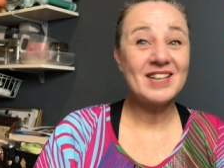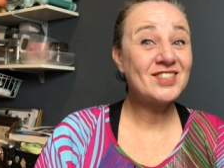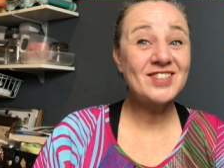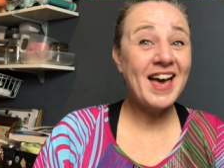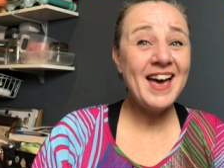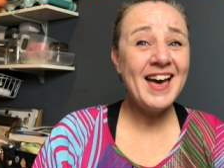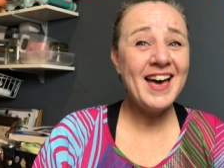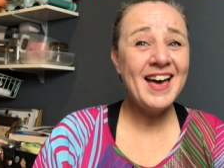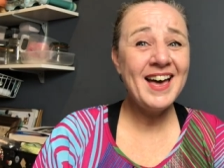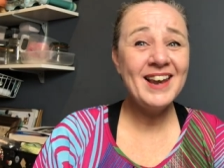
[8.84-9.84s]

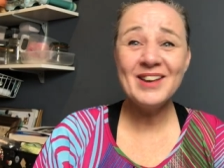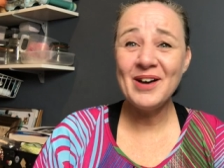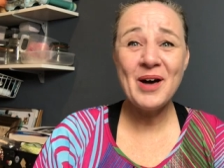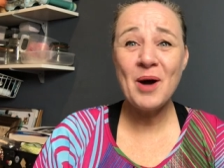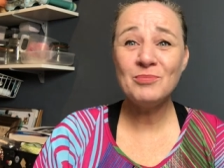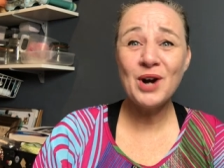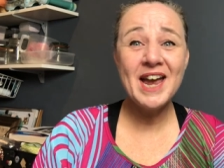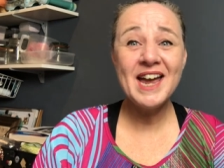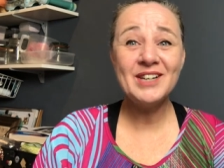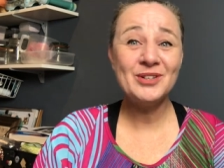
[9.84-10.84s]

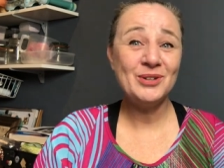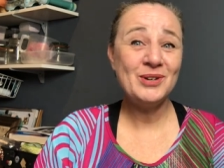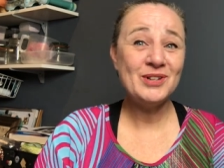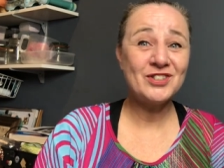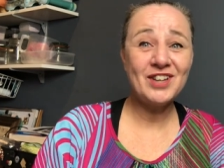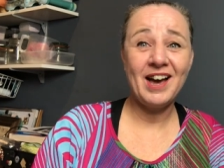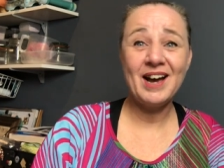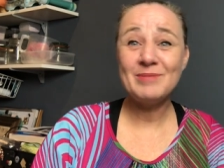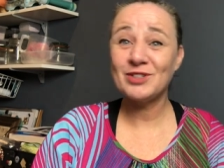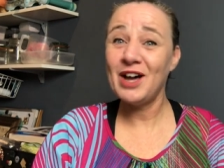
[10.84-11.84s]
Celebrate good
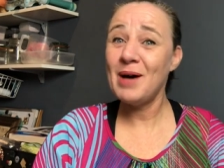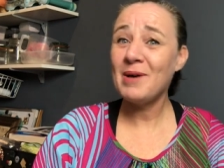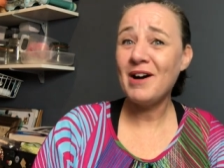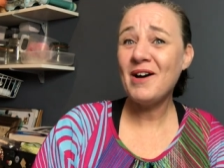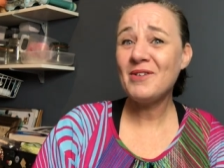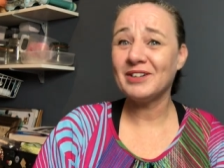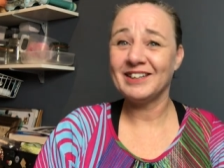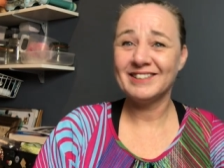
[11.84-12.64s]
times, come on.